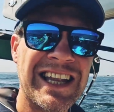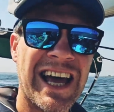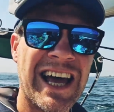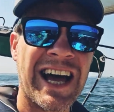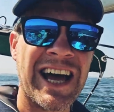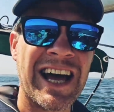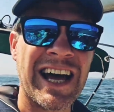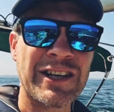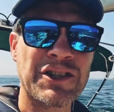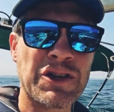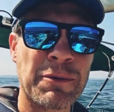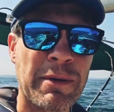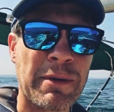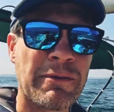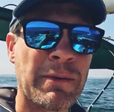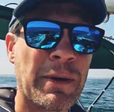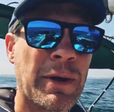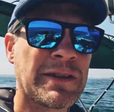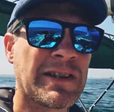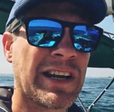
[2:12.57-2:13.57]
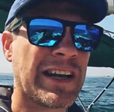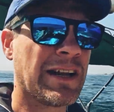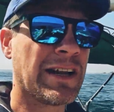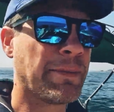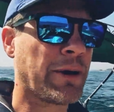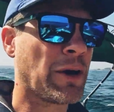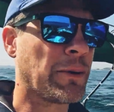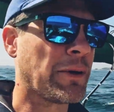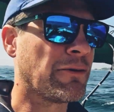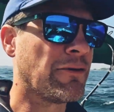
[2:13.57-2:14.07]
It's a little
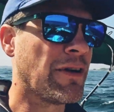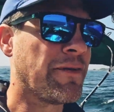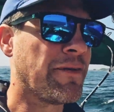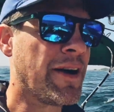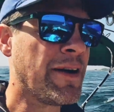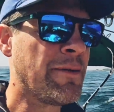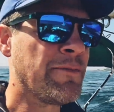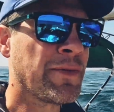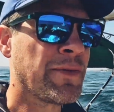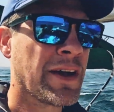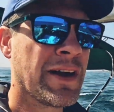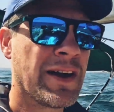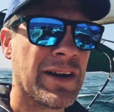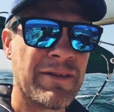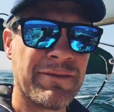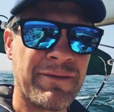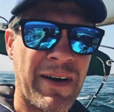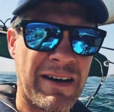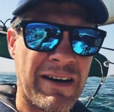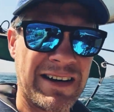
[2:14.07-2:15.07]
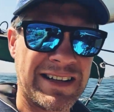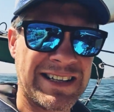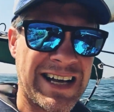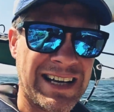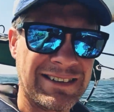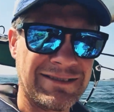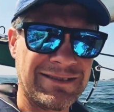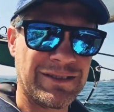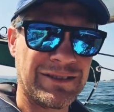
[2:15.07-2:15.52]
bit up a river. Very tidal.